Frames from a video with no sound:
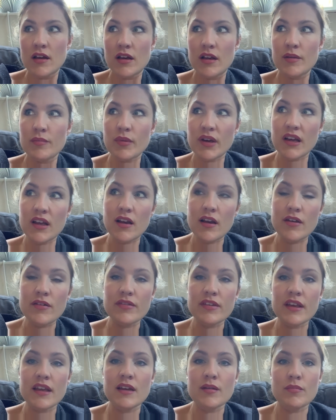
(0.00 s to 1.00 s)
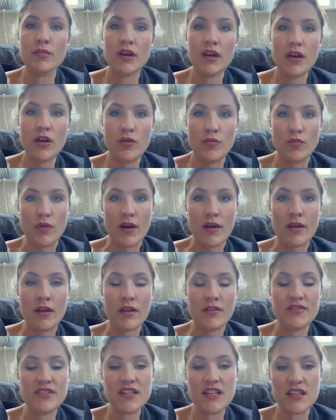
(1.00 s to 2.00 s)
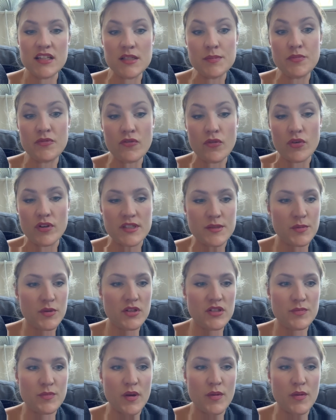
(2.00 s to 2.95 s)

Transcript: in my clothing and in my homeware. And I've said this before, it's because my